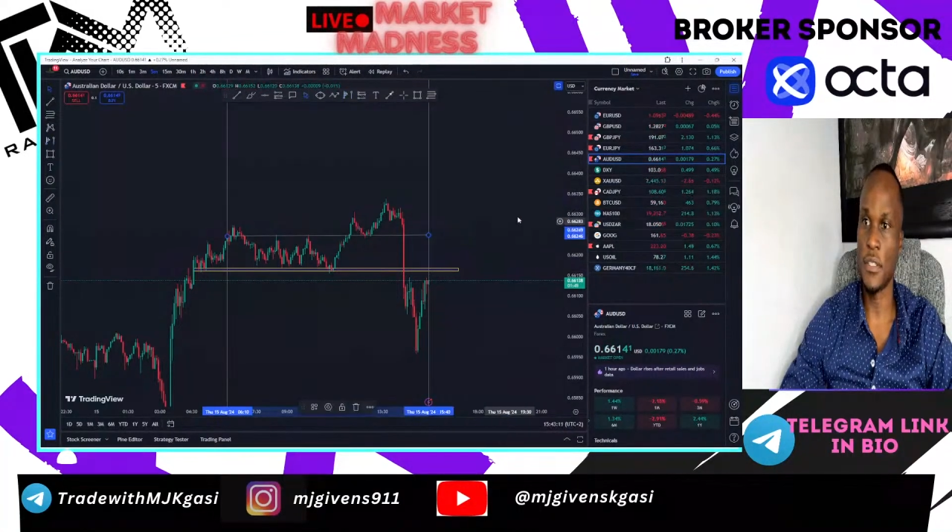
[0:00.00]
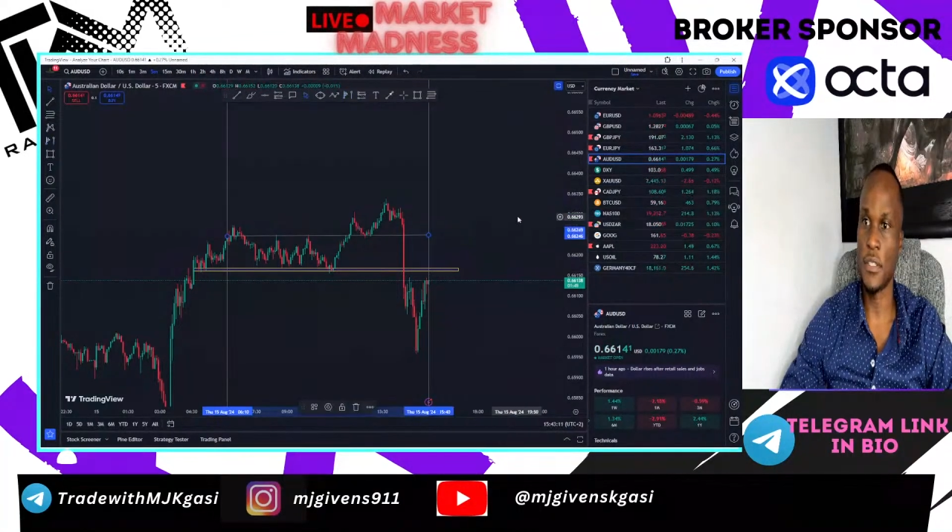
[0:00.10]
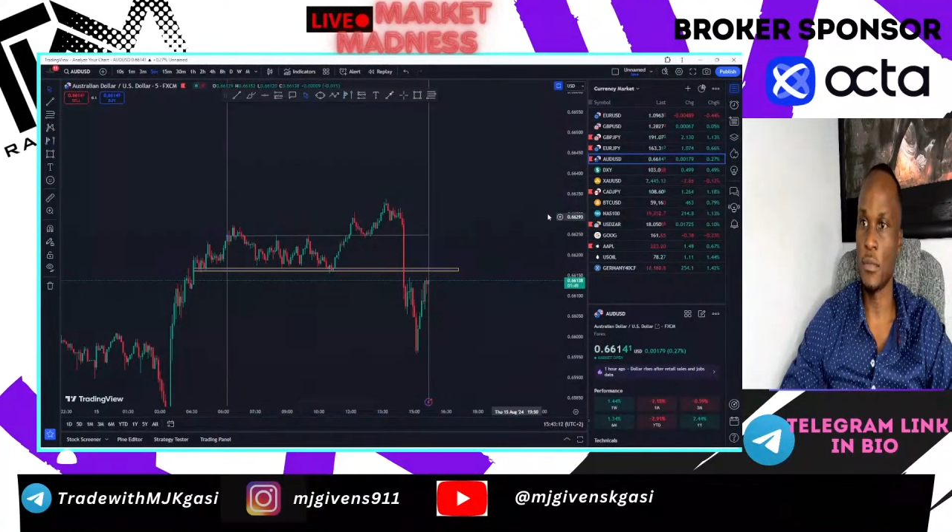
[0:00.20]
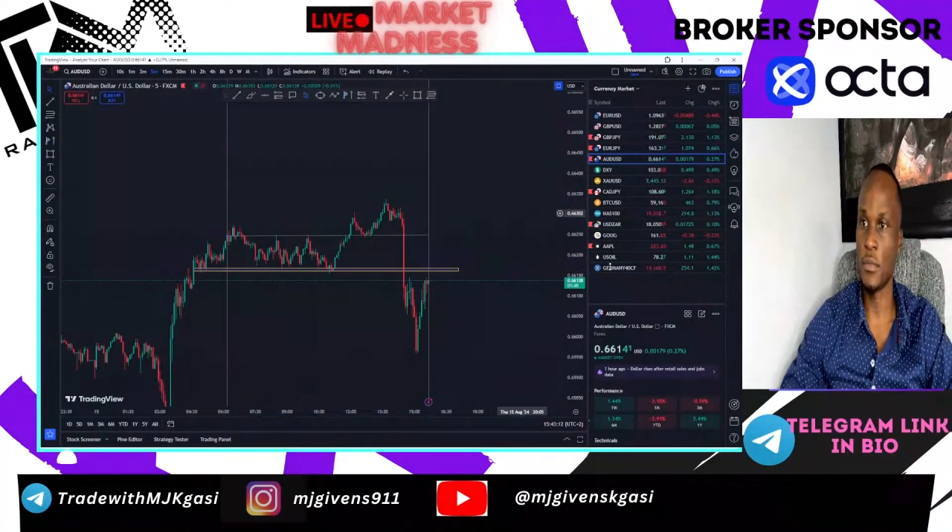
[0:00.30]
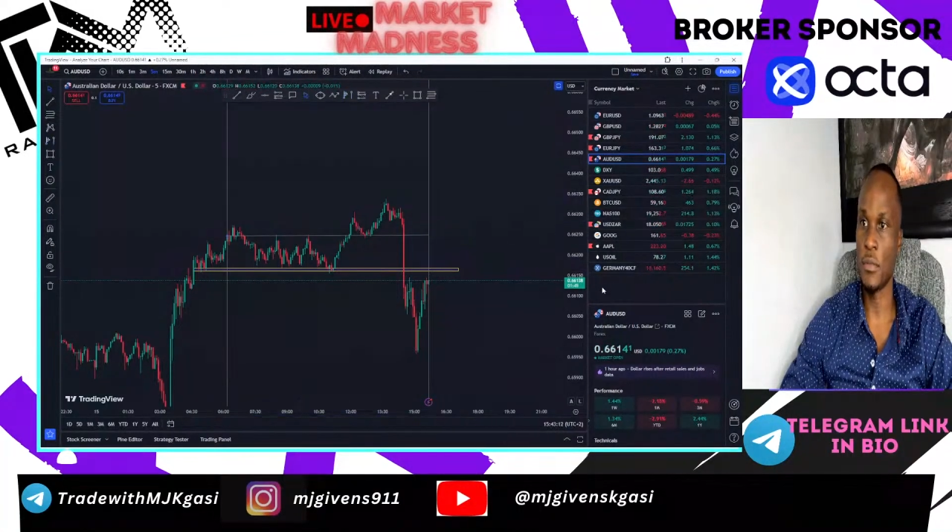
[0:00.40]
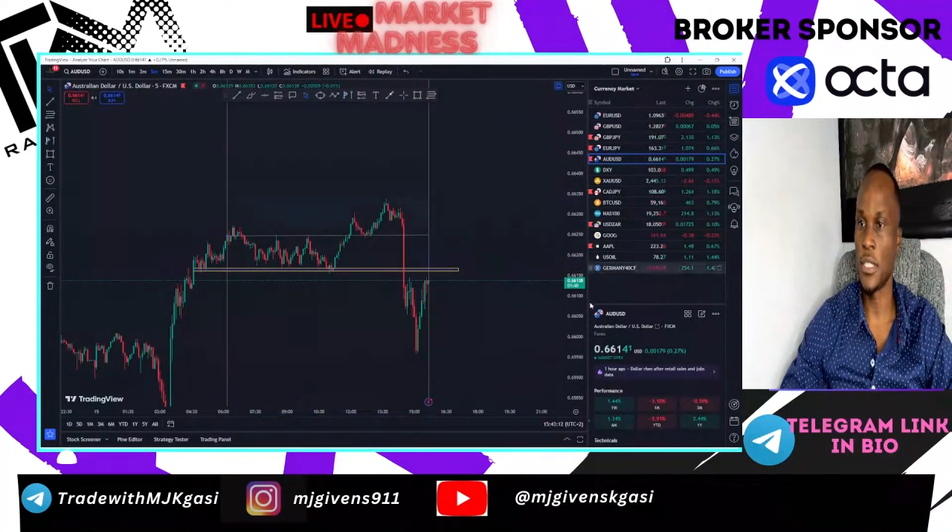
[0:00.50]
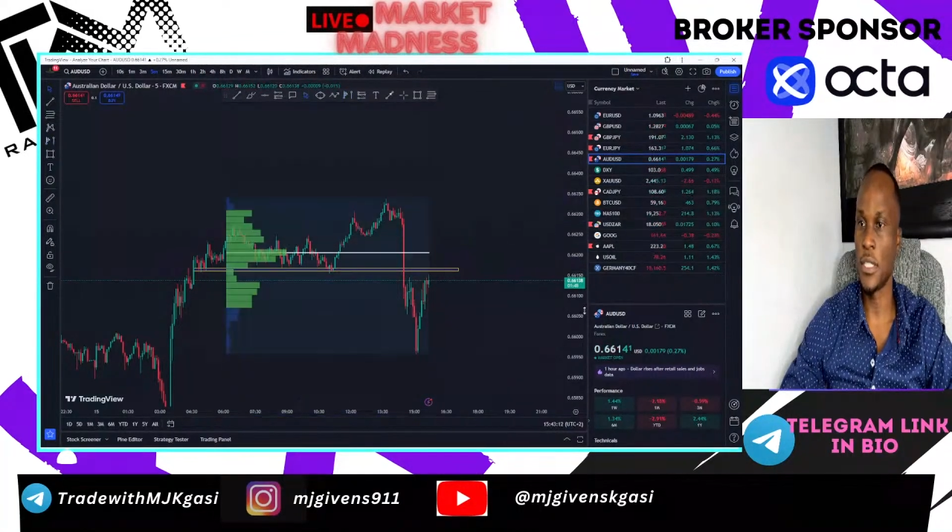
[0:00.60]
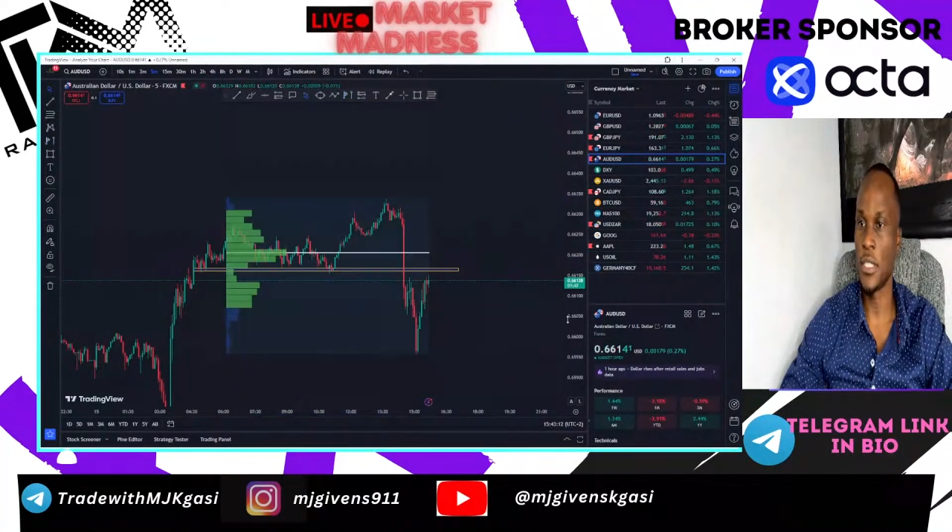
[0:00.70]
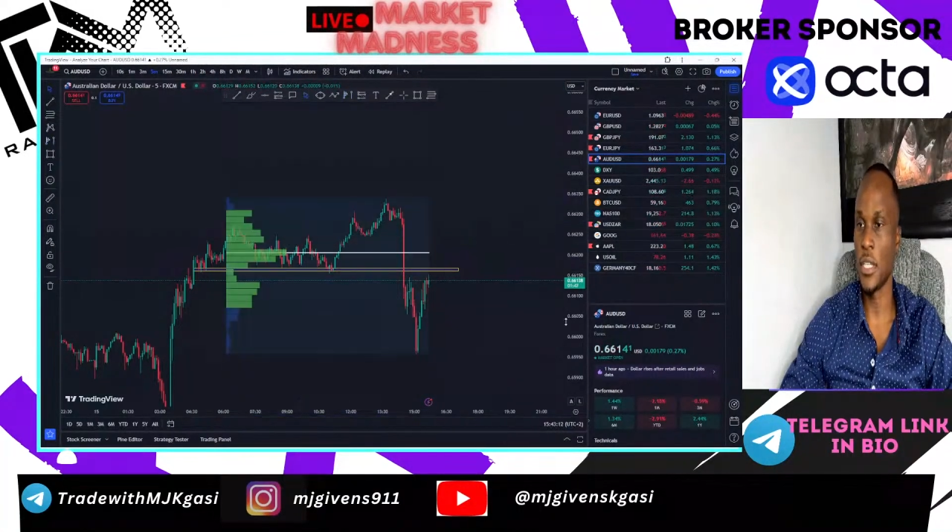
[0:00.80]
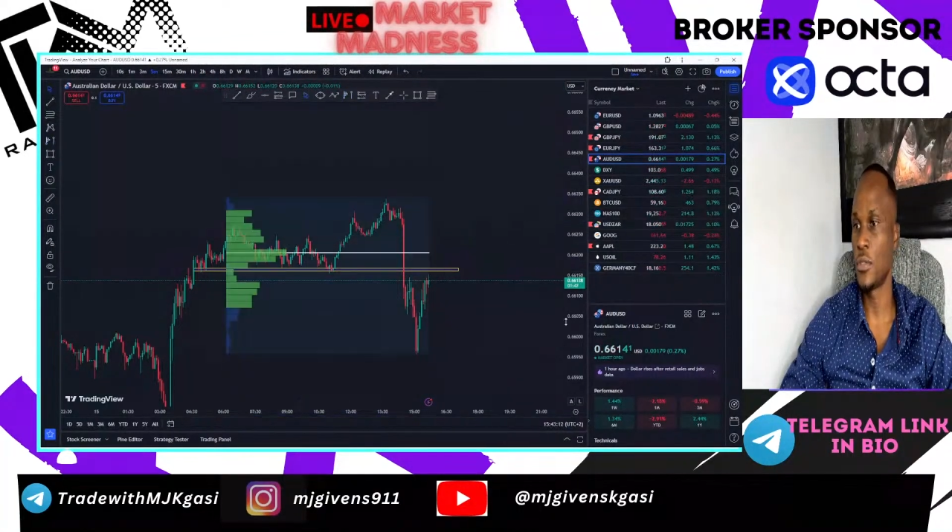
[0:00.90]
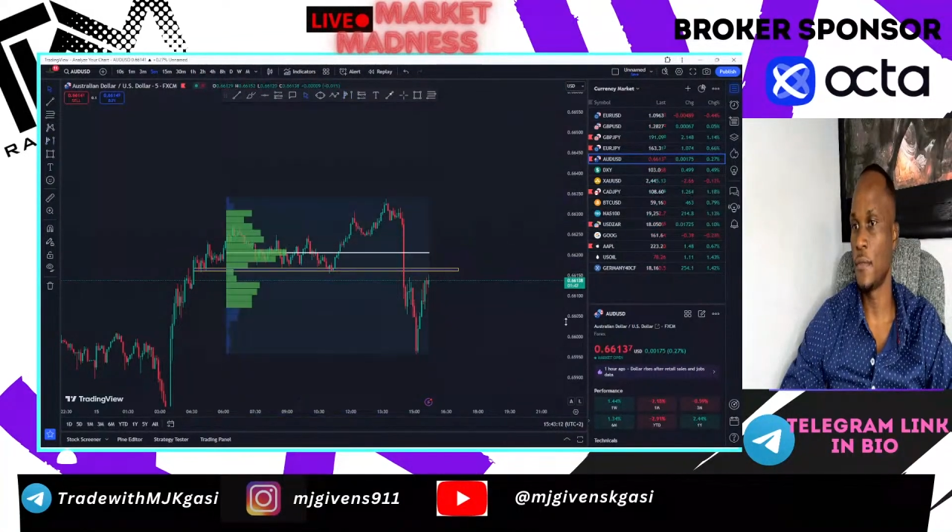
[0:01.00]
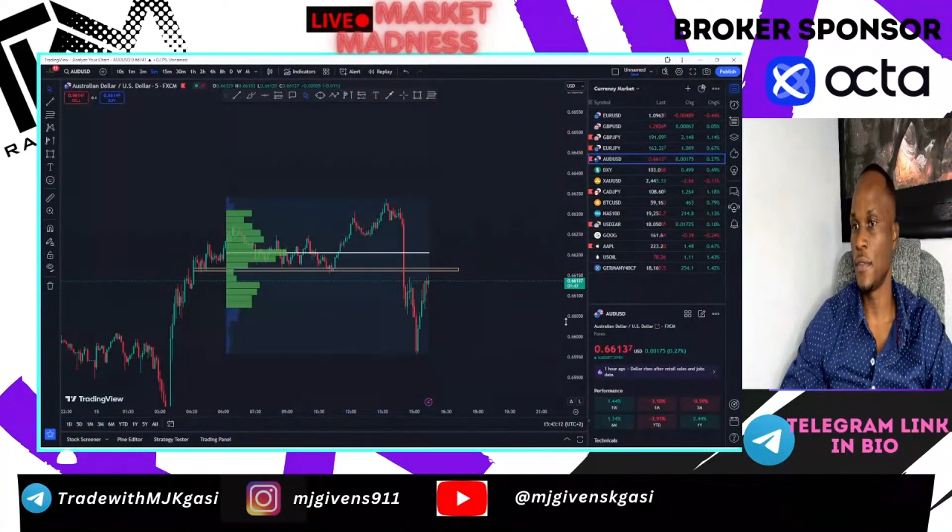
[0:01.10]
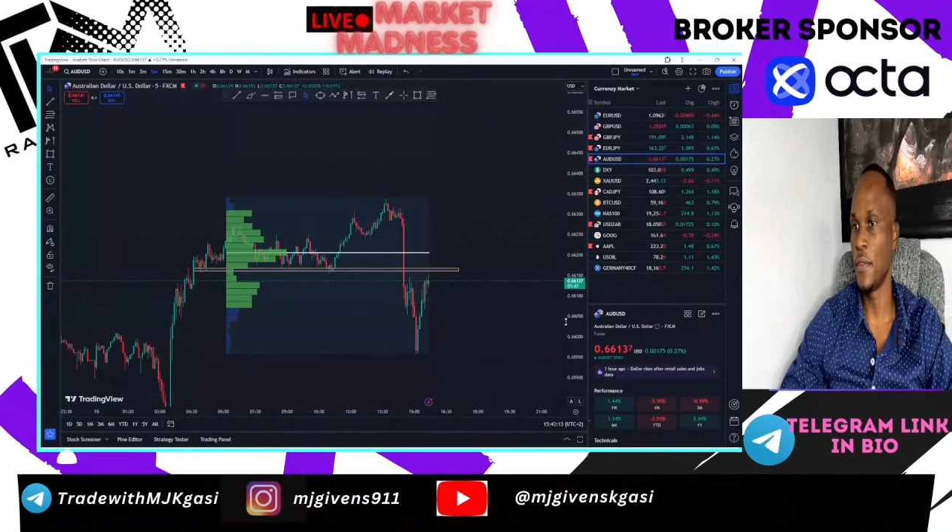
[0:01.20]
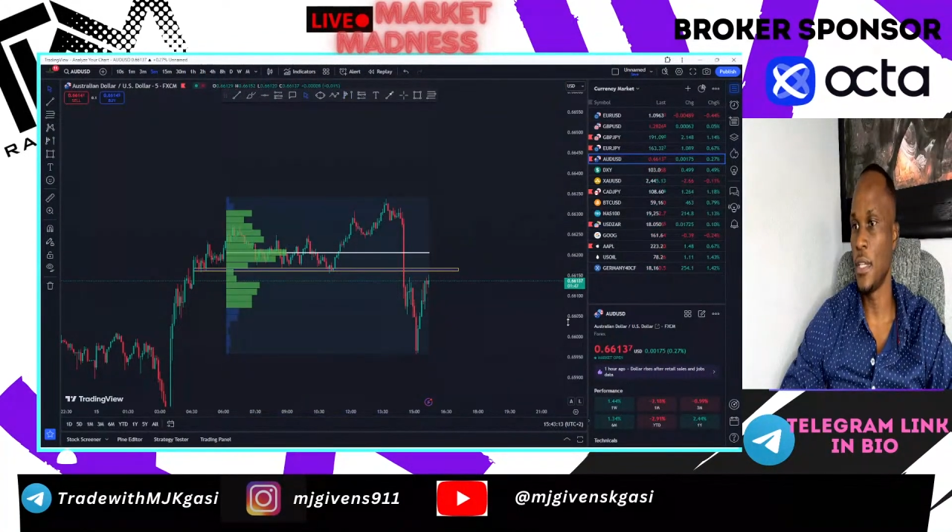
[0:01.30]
I will want to figure